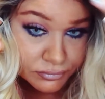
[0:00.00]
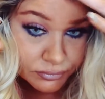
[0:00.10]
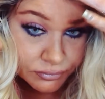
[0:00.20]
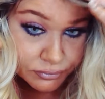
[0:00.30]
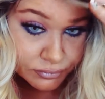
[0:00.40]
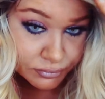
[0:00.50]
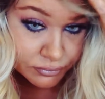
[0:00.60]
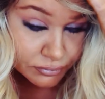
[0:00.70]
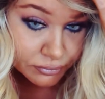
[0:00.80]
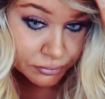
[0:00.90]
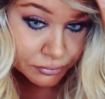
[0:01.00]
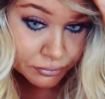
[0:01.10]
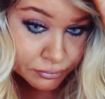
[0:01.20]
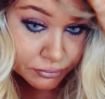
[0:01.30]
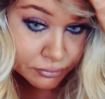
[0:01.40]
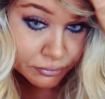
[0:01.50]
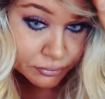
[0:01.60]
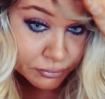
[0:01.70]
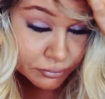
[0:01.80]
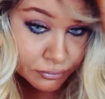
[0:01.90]

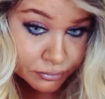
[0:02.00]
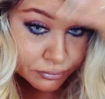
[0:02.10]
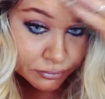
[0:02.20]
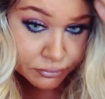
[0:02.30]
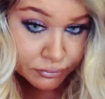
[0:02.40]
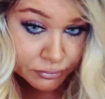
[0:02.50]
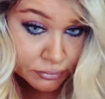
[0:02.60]
Nobody speaks.